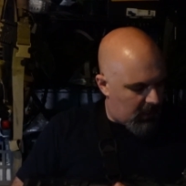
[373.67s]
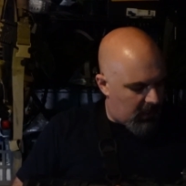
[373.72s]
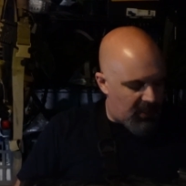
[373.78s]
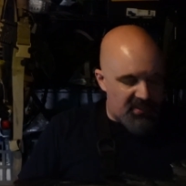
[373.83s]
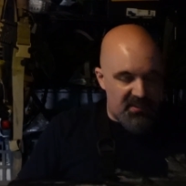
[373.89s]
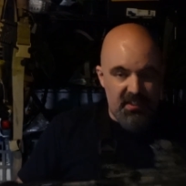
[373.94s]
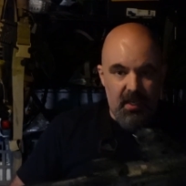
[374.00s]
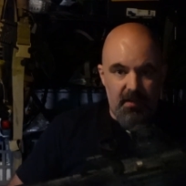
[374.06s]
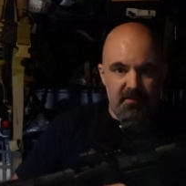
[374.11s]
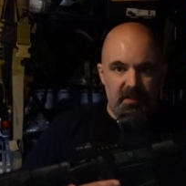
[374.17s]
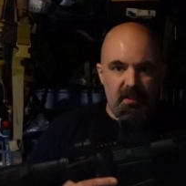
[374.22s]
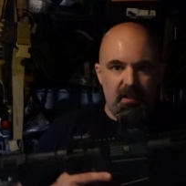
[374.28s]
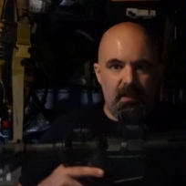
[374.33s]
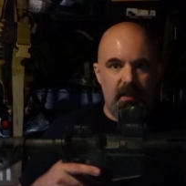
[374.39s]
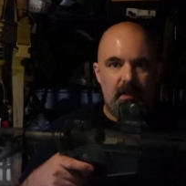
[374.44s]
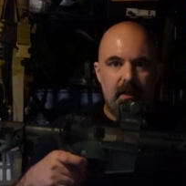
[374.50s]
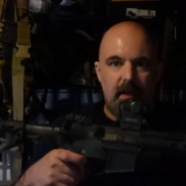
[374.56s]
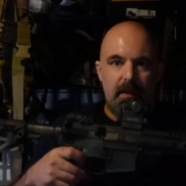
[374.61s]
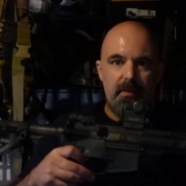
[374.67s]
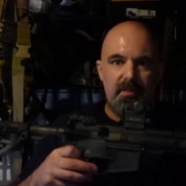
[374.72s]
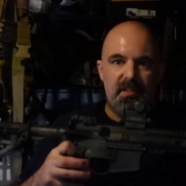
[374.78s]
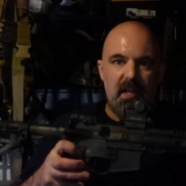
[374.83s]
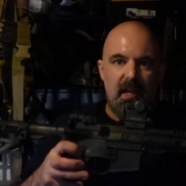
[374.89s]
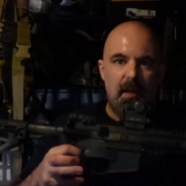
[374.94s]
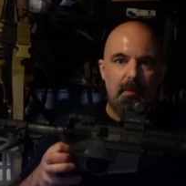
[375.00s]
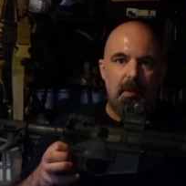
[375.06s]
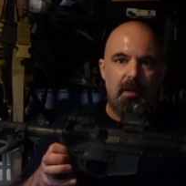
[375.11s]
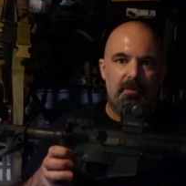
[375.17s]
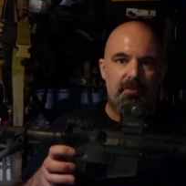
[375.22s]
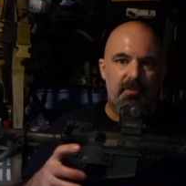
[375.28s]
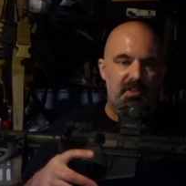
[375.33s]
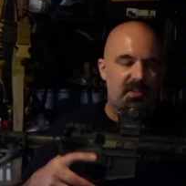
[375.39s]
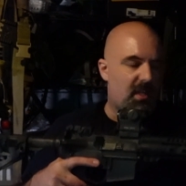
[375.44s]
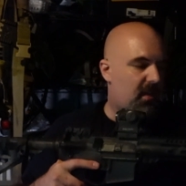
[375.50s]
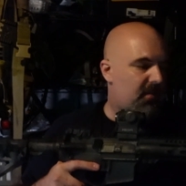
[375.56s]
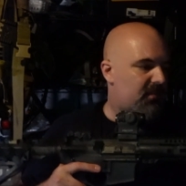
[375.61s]
Safety, I use the ambidextrous
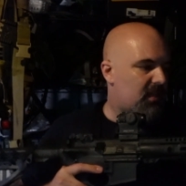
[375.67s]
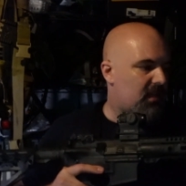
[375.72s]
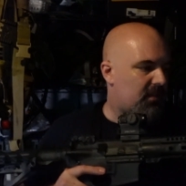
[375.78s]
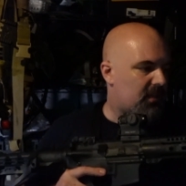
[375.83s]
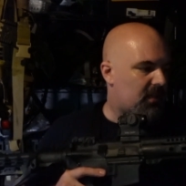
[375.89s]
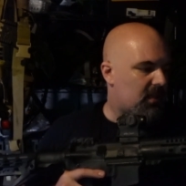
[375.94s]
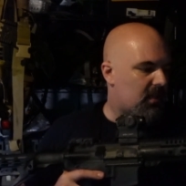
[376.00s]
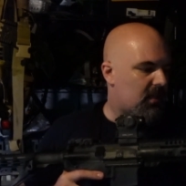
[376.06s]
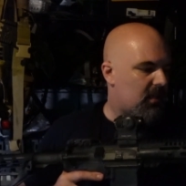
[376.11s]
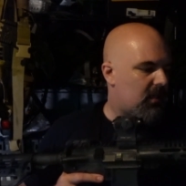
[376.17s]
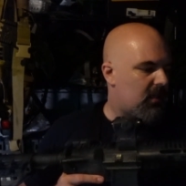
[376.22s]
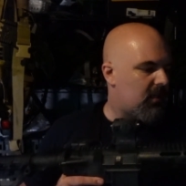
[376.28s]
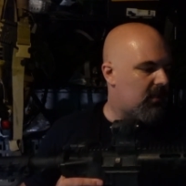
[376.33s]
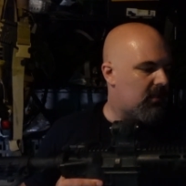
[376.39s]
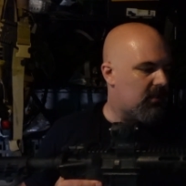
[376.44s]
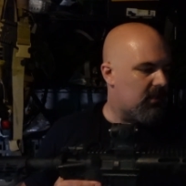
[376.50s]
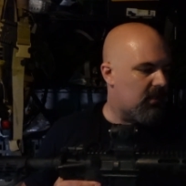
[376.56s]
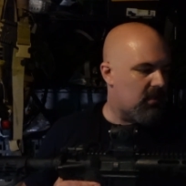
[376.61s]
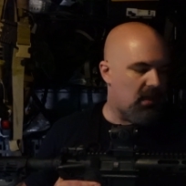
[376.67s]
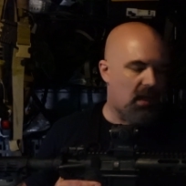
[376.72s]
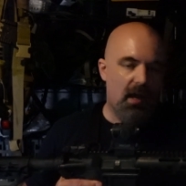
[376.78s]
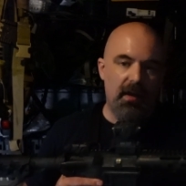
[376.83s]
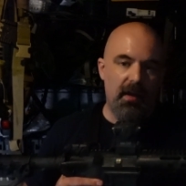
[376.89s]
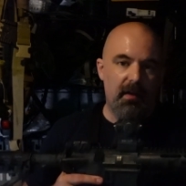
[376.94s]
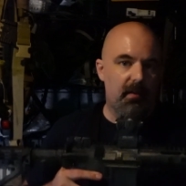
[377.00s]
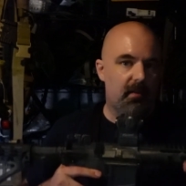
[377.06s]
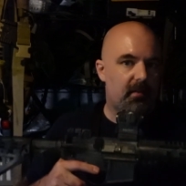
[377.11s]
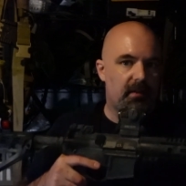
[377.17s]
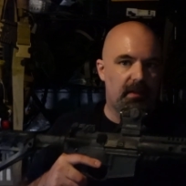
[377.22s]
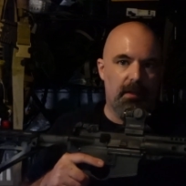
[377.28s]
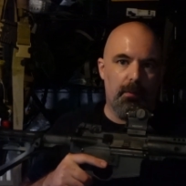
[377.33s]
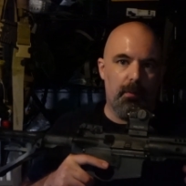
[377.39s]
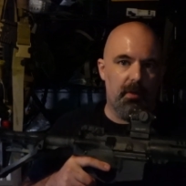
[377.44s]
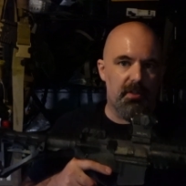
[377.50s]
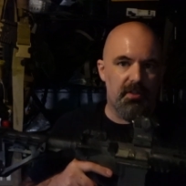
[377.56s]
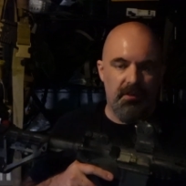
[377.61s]
safety on the gun a lot. It
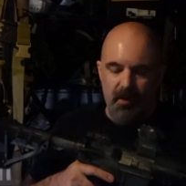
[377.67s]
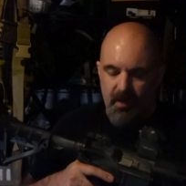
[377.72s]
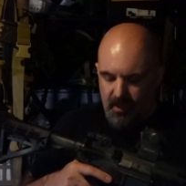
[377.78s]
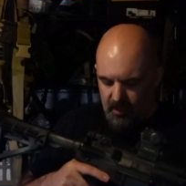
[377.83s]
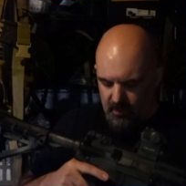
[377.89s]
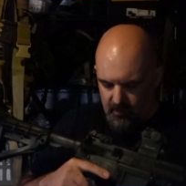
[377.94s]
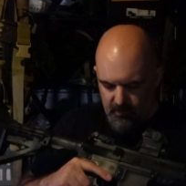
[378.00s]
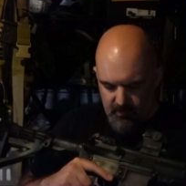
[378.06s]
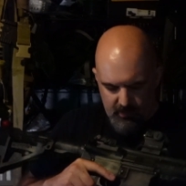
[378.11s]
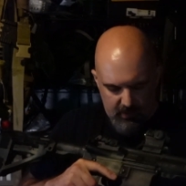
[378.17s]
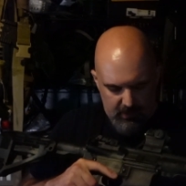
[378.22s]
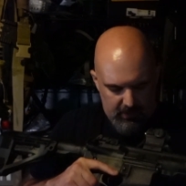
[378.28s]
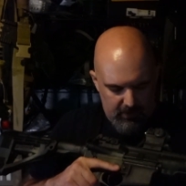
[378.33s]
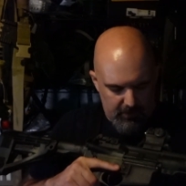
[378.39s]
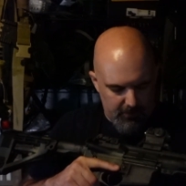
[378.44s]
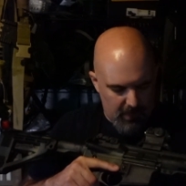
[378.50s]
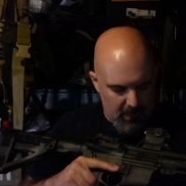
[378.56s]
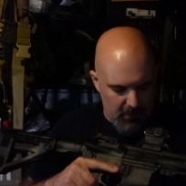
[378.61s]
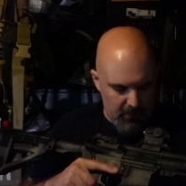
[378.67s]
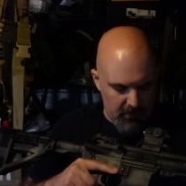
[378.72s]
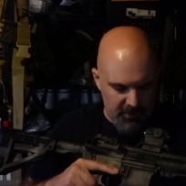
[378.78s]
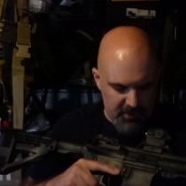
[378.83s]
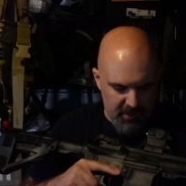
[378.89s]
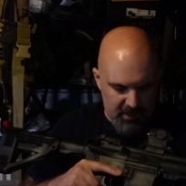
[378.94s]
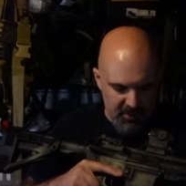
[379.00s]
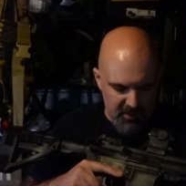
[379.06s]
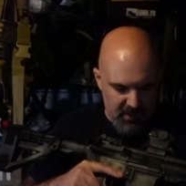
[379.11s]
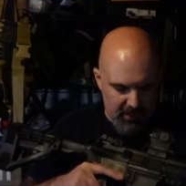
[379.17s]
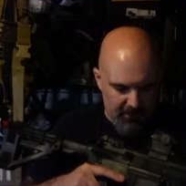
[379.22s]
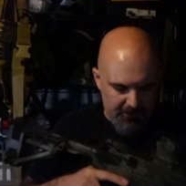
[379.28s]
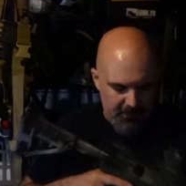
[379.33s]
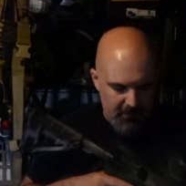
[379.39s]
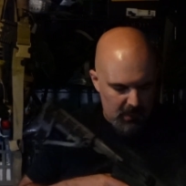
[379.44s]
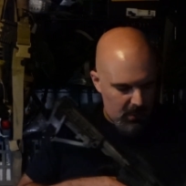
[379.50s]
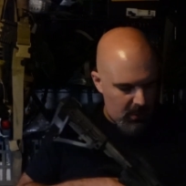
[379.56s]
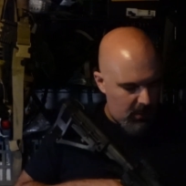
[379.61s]
works great. I wouldn't change that.
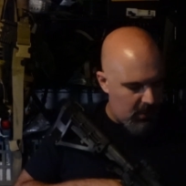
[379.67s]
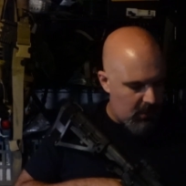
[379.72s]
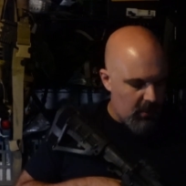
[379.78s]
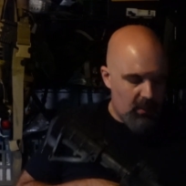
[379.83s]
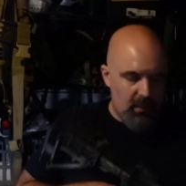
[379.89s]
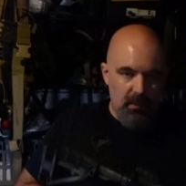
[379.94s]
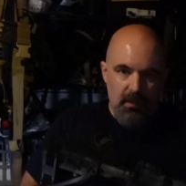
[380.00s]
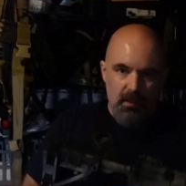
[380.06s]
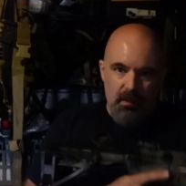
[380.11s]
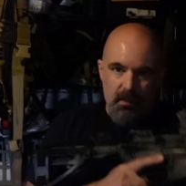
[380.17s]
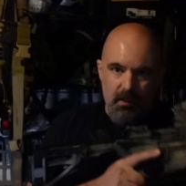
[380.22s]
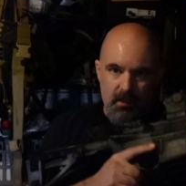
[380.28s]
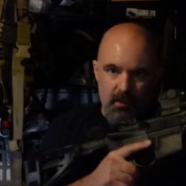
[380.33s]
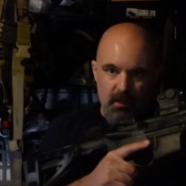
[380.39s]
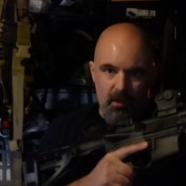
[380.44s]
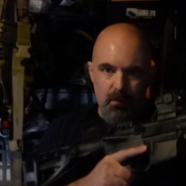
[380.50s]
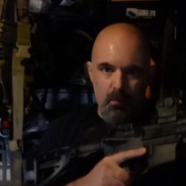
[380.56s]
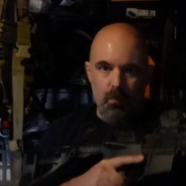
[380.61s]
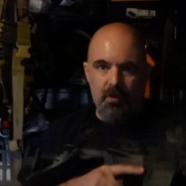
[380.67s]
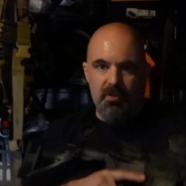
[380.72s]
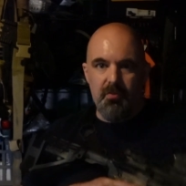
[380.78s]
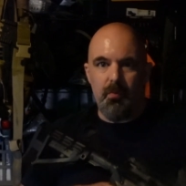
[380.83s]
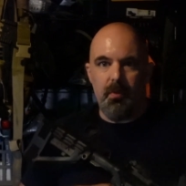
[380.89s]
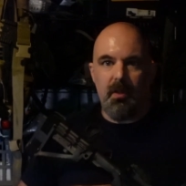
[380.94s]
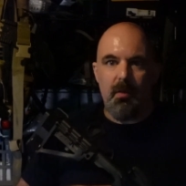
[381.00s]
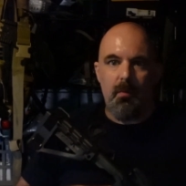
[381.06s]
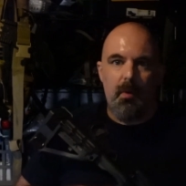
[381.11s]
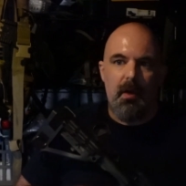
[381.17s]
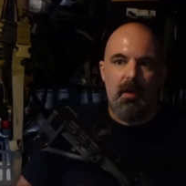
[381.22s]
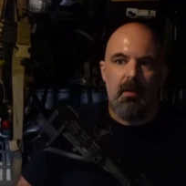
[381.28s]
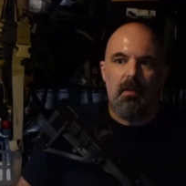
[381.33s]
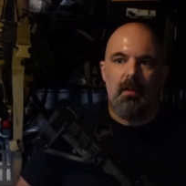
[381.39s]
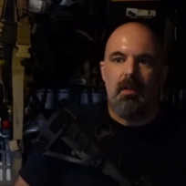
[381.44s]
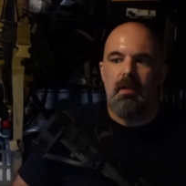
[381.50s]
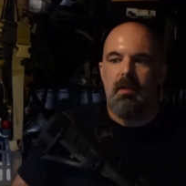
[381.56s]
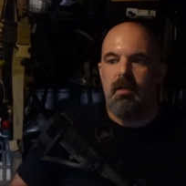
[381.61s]
Gun worked really
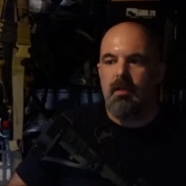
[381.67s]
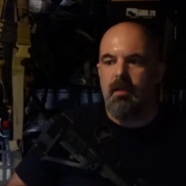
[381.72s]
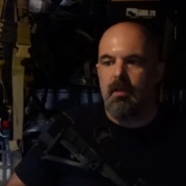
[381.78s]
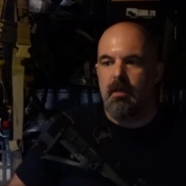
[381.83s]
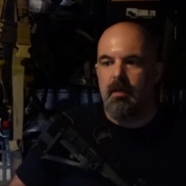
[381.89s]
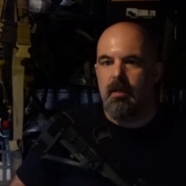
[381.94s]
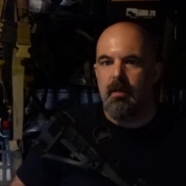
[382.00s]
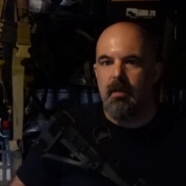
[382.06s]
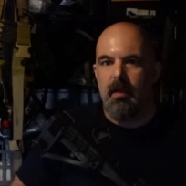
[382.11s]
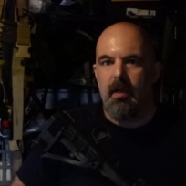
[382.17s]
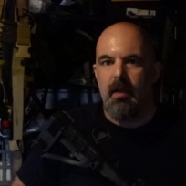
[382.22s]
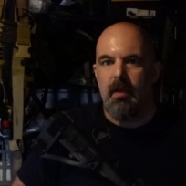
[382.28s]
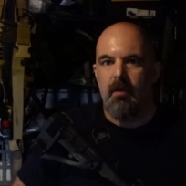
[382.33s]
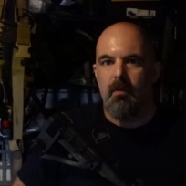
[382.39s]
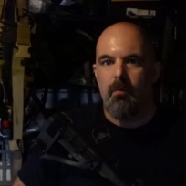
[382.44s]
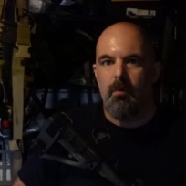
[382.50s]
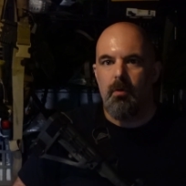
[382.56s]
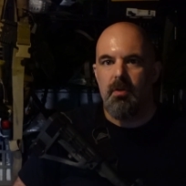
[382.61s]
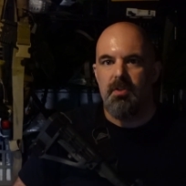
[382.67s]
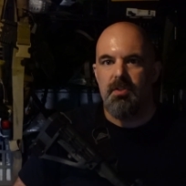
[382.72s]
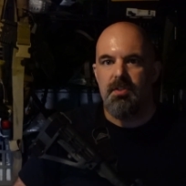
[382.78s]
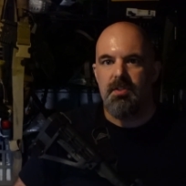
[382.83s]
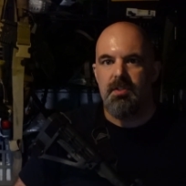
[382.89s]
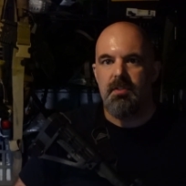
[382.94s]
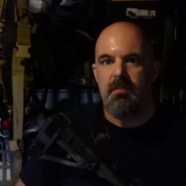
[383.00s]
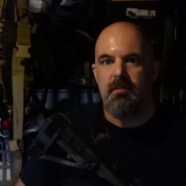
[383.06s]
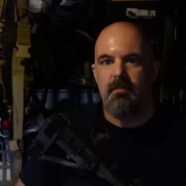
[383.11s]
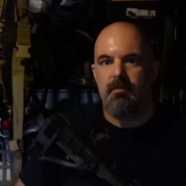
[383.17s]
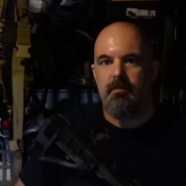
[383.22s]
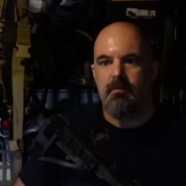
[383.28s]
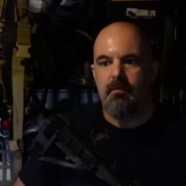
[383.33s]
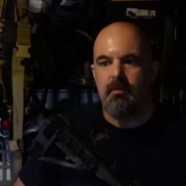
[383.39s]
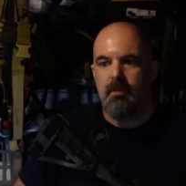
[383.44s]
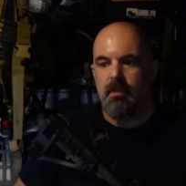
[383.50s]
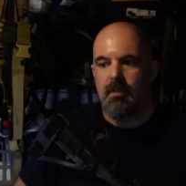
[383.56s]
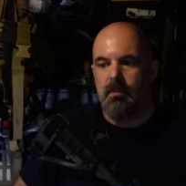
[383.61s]
well and was
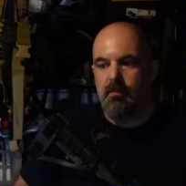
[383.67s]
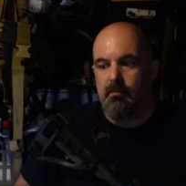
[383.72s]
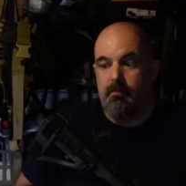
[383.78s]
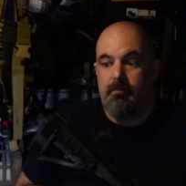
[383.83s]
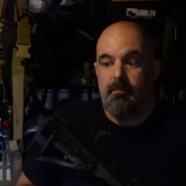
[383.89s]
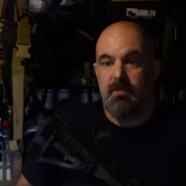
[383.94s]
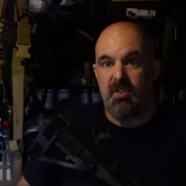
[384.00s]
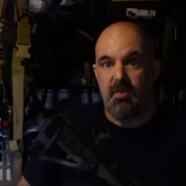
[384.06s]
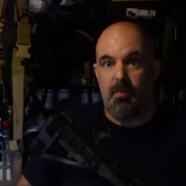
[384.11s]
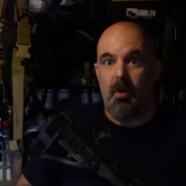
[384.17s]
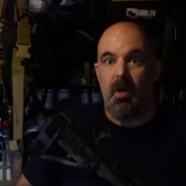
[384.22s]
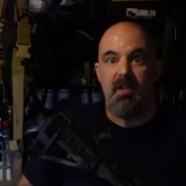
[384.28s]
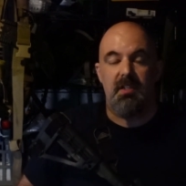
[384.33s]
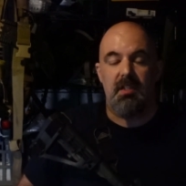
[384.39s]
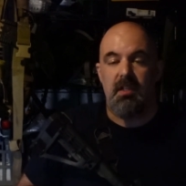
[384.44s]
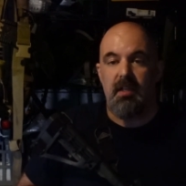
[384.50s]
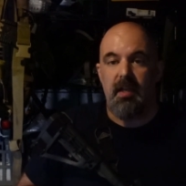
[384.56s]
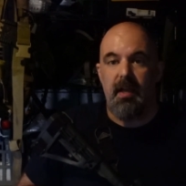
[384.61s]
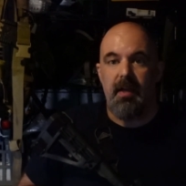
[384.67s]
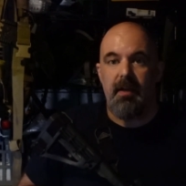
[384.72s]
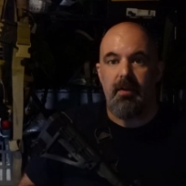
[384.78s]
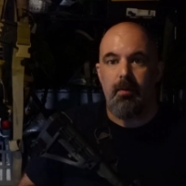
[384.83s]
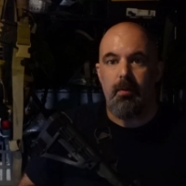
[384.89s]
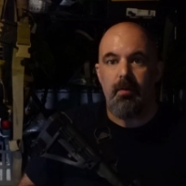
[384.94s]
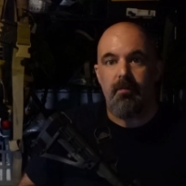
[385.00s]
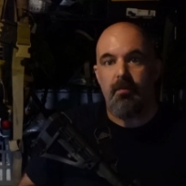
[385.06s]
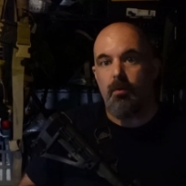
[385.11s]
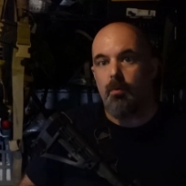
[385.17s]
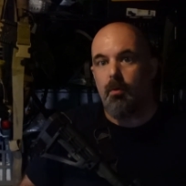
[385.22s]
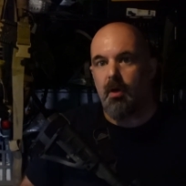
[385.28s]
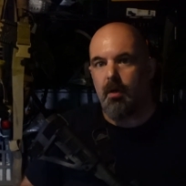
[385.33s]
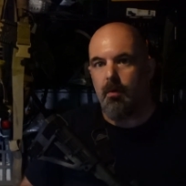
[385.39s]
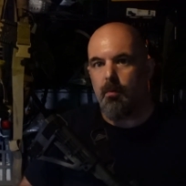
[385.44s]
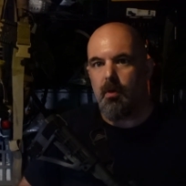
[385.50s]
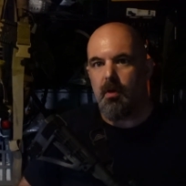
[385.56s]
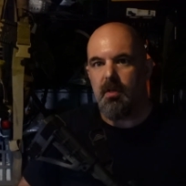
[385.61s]
surprisingly accurate for what
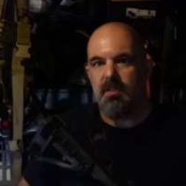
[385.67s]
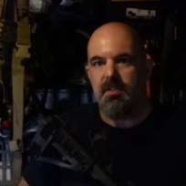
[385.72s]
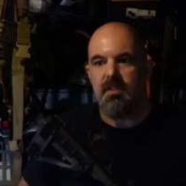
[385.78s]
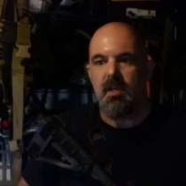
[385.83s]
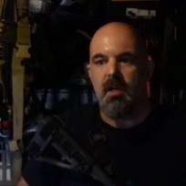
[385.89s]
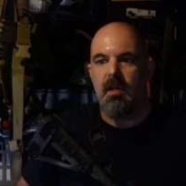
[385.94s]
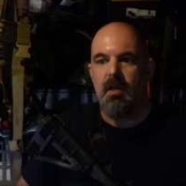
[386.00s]
it was.